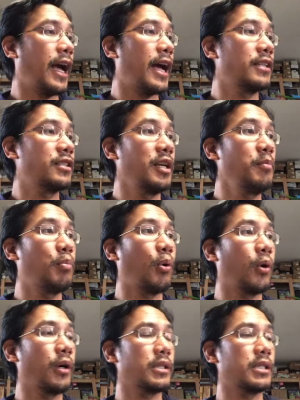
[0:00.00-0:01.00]
to
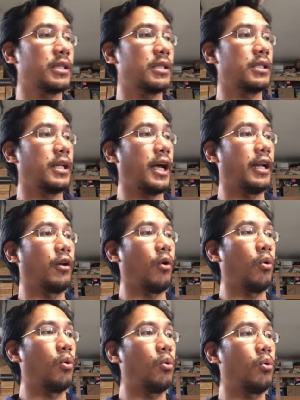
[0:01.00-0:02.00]
import an
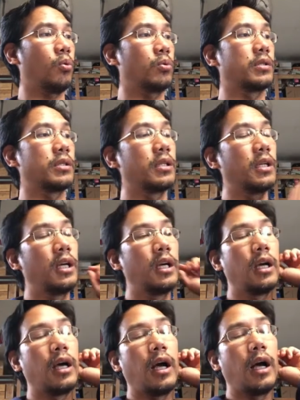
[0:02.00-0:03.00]
old
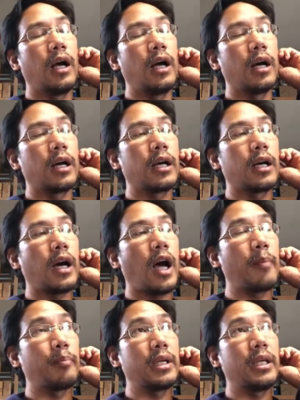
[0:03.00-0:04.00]

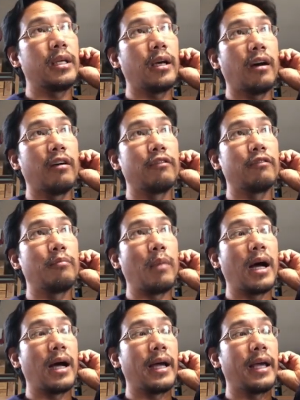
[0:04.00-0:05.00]
copy of
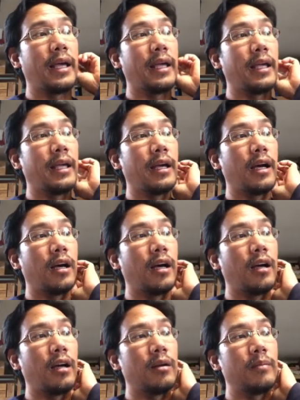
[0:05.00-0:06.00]
my
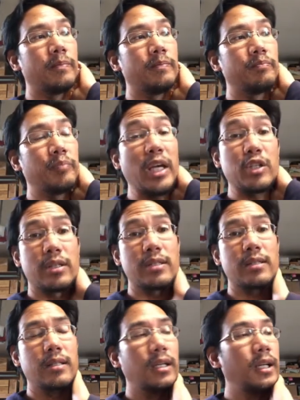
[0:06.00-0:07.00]
pages.
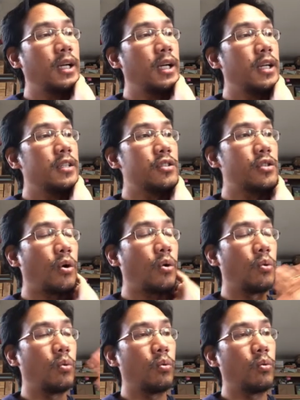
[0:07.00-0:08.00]

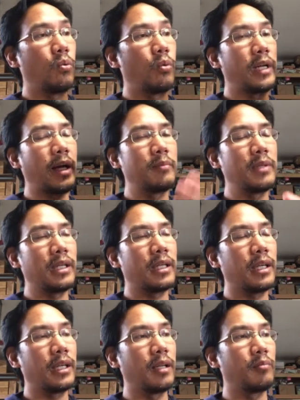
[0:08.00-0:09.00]
So when I'm inking
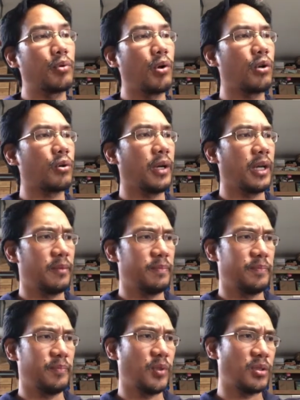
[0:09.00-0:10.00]
it in Procreate,
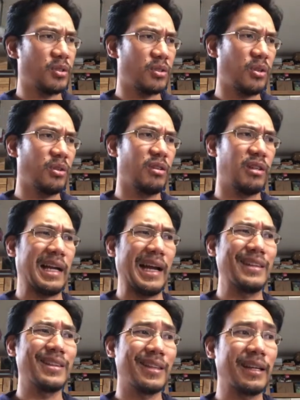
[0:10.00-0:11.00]
there's a certain line
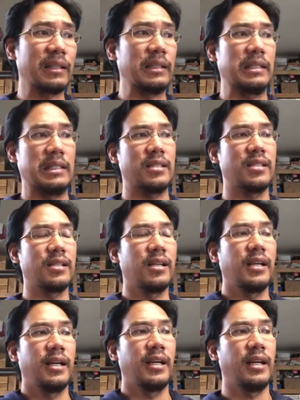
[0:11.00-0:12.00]
thickness
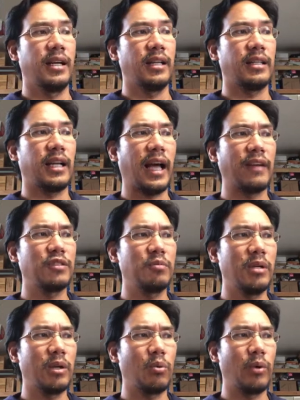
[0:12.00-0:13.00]
that I have to be
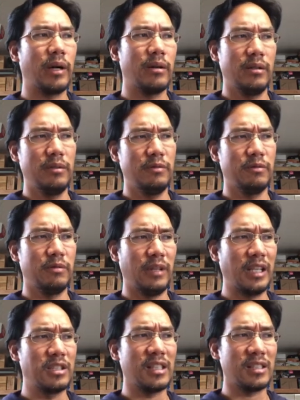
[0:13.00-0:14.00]
aware of, and
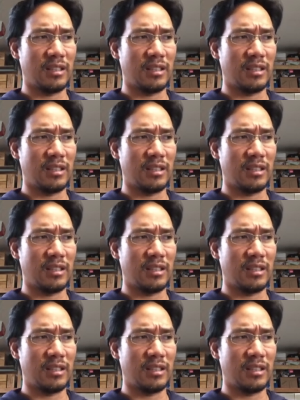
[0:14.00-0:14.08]
just